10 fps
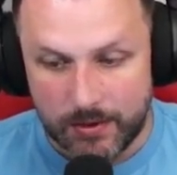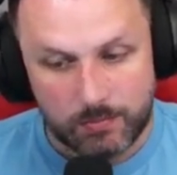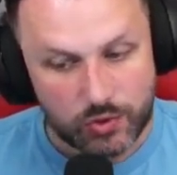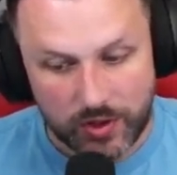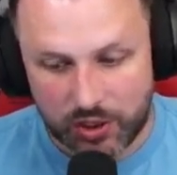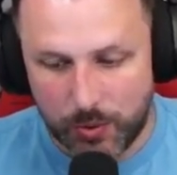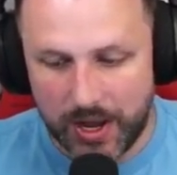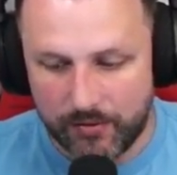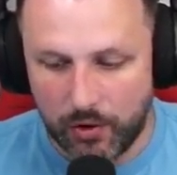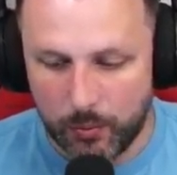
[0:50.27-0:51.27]
so that's why
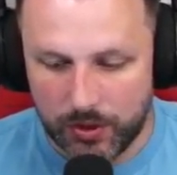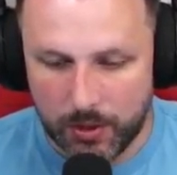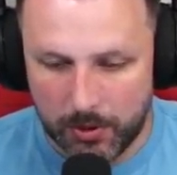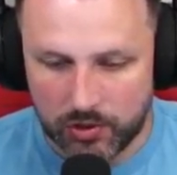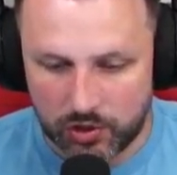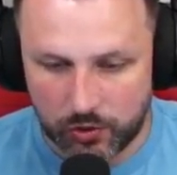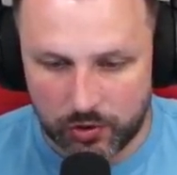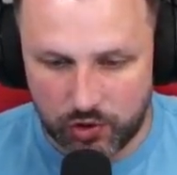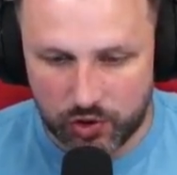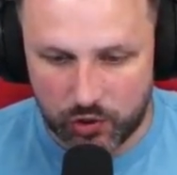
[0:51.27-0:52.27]
I've gone with the Monster Slugger,
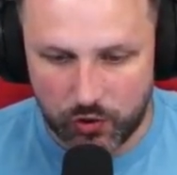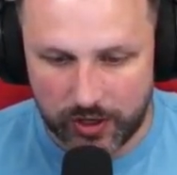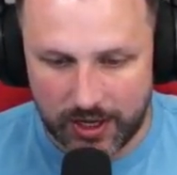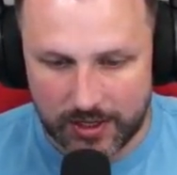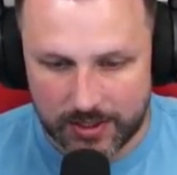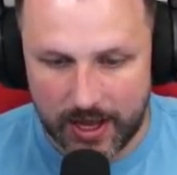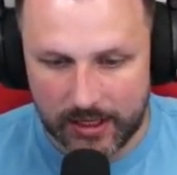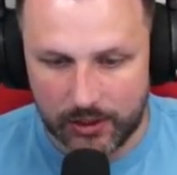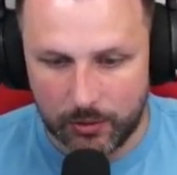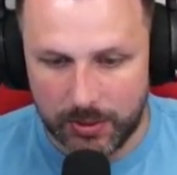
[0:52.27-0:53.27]
just to showcase that a
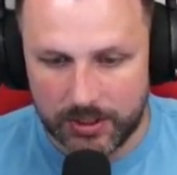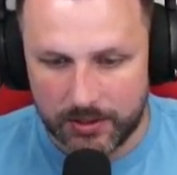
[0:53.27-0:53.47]
little bit.